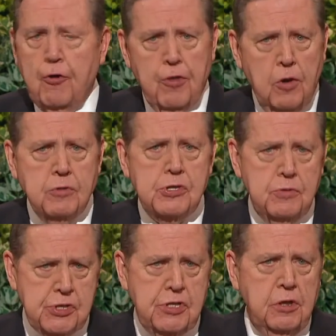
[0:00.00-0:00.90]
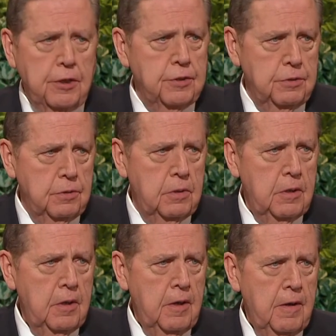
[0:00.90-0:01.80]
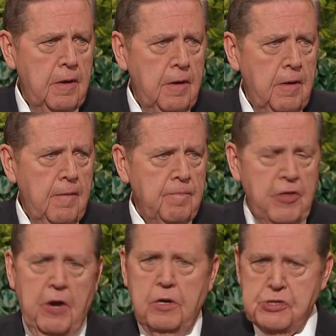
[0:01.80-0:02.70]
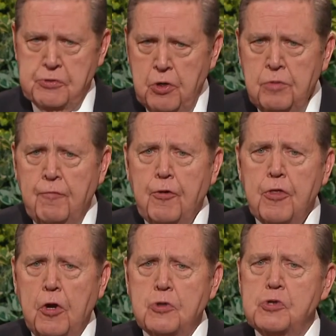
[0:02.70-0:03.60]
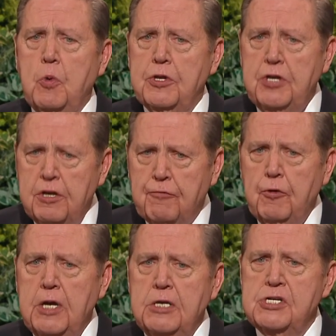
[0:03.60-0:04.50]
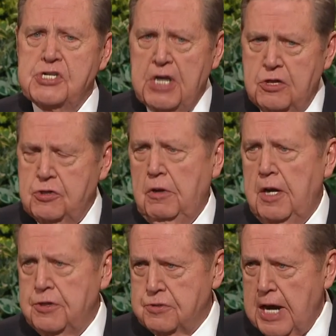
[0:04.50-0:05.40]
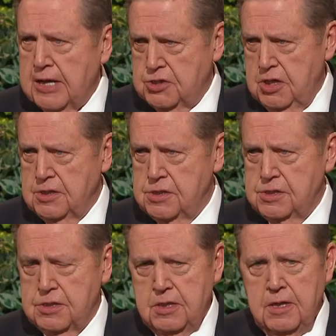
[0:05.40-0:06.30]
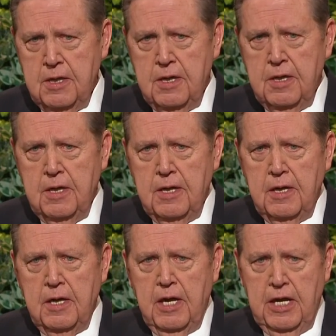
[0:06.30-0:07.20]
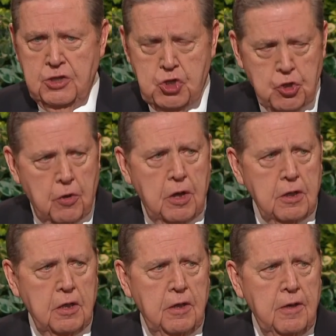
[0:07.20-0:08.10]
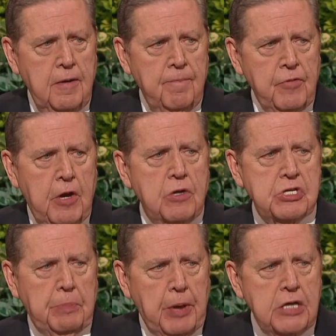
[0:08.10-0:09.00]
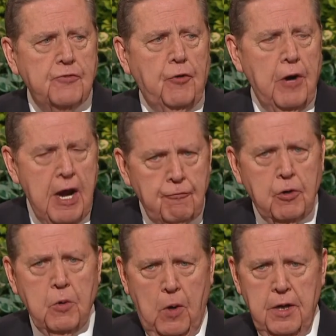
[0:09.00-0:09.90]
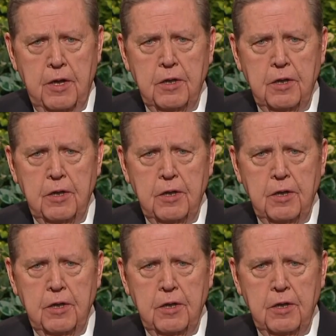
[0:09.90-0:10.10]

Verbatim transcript: those who still do. There is room for those with differing sexual attractions. In short, there is a place for everyone